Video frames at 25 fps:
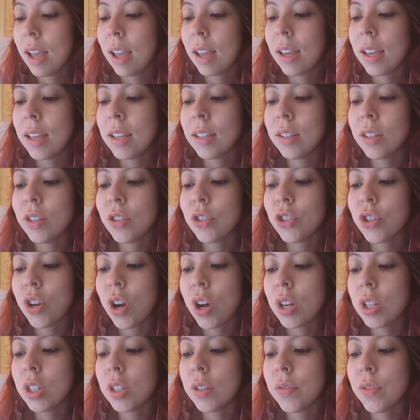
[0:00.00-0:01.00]
He's in
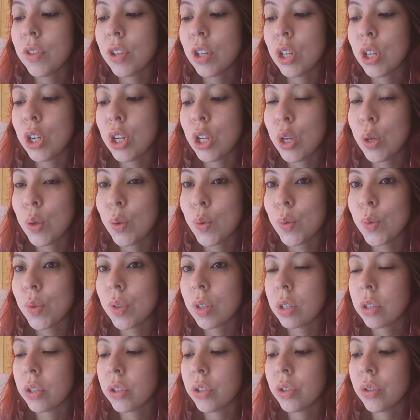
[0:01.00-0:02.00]
charge of the new
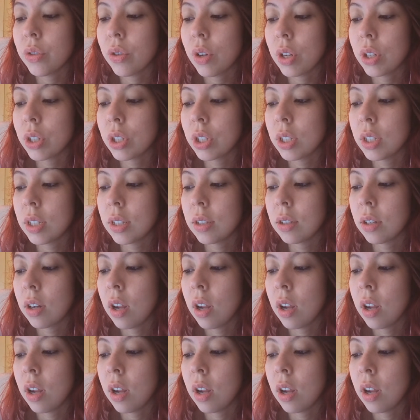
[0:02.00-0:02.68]
construction,